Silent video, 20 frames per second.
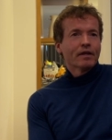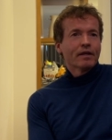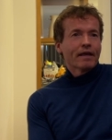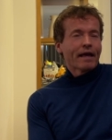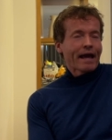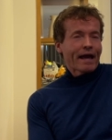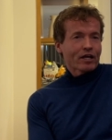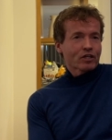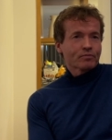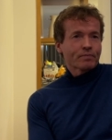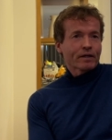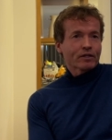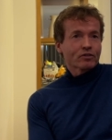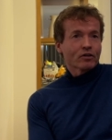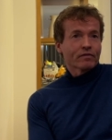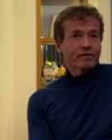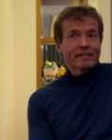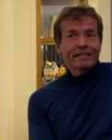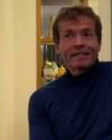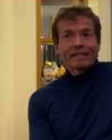aspect
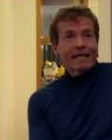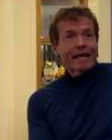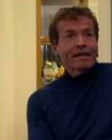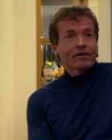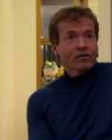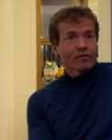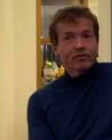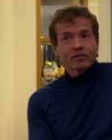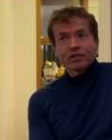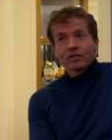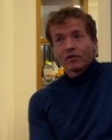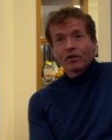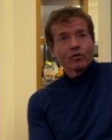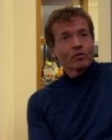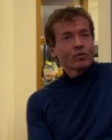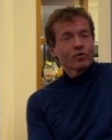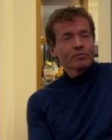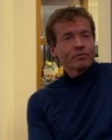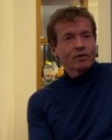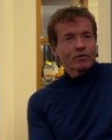of it. In the end, obviously not
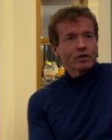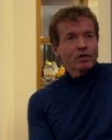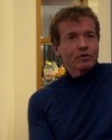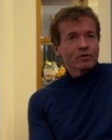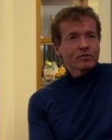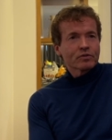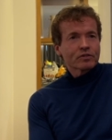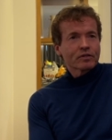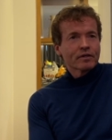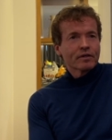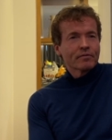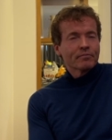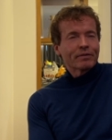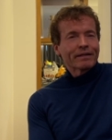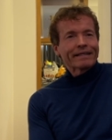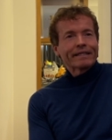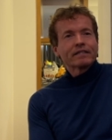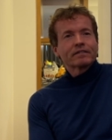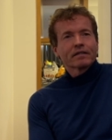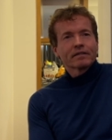all of them you use, but at
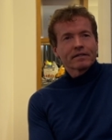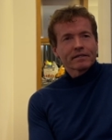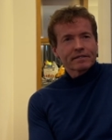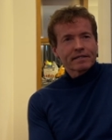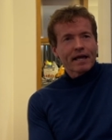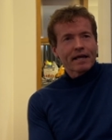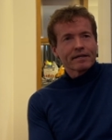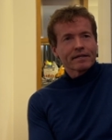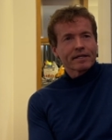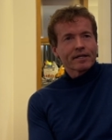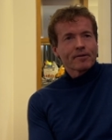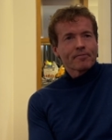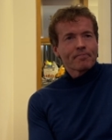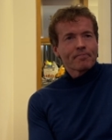least understand it.